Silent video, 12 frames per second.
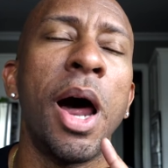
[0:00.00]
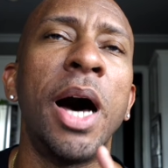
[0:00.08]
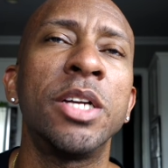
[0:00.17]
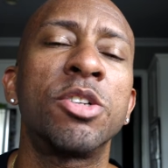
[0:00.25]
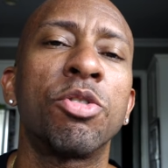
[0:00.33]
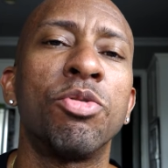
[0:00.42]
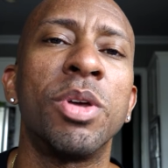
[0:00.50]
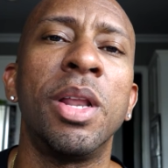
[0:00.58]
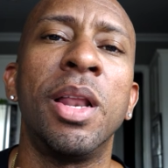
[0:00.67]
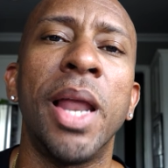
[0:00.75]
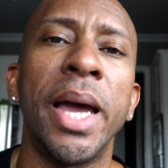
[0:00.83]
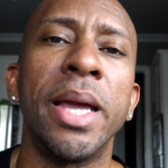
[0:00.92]
I also
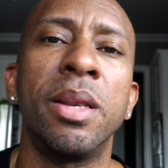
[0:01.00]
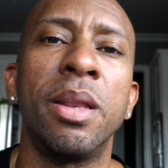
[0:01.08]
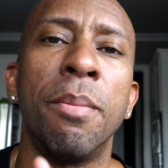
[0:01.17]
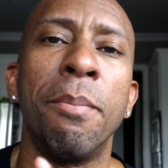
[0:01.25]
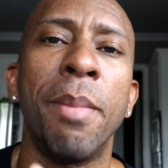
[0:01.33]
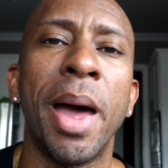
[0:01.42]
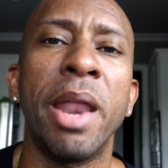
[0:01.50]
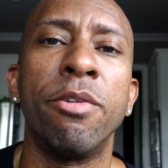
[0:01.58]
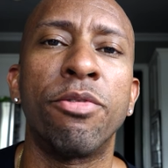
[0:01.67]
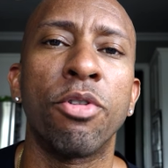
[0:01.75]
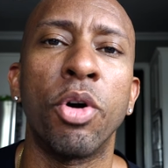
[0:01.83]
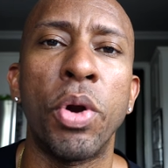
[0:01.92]
really like the
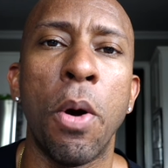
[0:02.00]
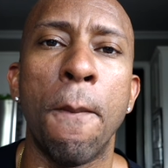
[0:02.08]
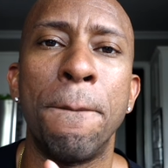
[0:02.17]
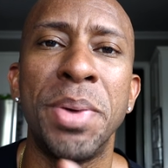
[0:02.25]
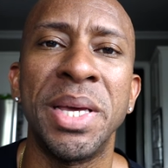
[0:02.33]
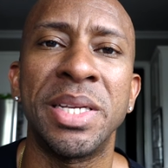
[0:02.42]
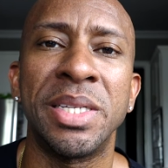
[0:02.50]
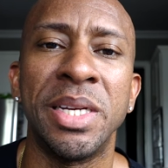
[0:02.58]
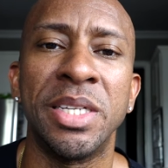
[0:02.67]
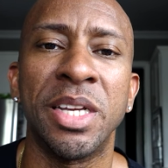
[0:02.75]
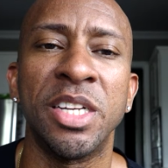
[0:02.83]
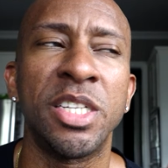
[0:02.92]
Manfrotto Pixie.
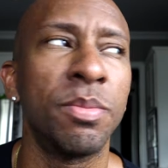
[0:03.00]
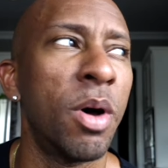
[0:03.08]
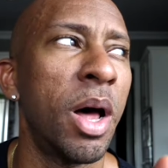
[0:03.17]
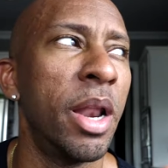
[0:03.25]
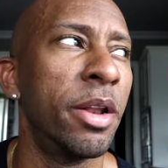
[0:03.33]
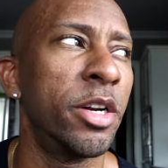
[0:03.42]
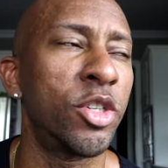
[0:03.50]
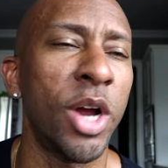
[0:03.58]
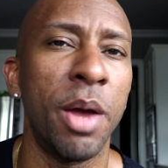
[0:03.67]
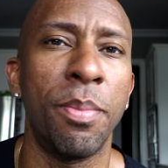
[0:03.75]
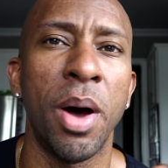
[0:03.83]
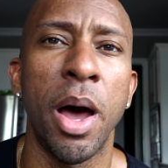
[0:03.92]
It's a small little
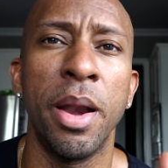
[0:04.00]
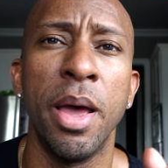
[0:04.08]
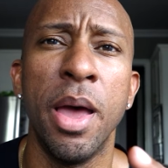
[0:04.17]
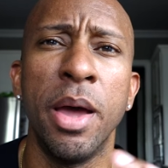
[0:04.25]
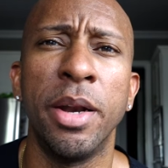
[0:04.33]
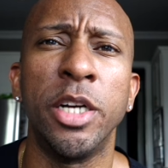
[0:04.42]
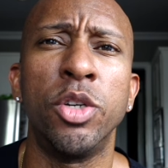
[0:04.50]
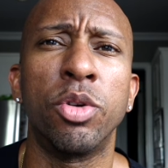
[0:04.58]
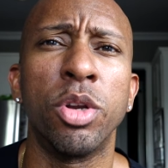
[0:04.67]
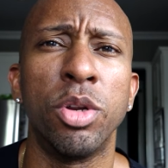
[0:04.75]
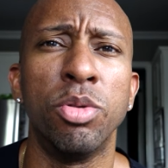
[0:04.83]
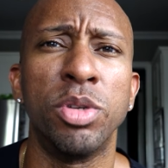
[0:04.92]
tripod that you
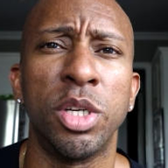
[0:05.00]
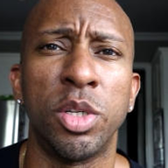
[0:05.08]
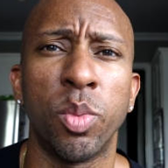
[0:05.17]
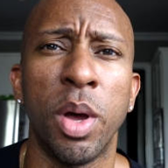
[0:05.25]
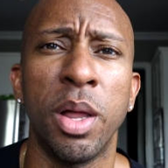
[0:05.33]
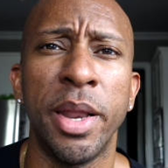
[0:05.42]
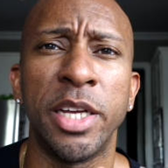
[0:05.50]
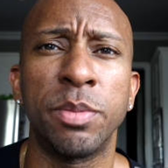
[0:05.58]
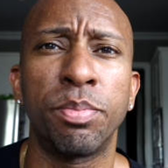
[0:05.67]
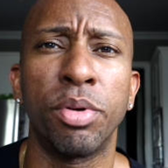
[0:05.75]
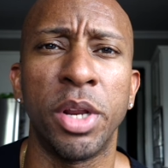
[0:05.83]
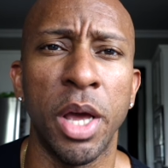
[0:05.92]
could use as well. That's
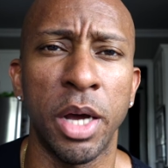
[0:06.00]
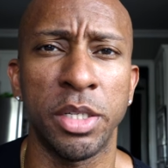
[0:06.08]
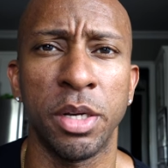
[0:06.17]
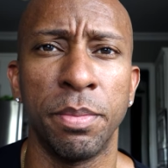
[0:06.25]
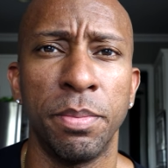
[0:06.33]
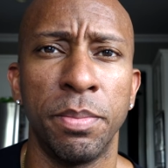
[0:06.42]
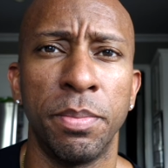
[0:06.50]
pretty awesome.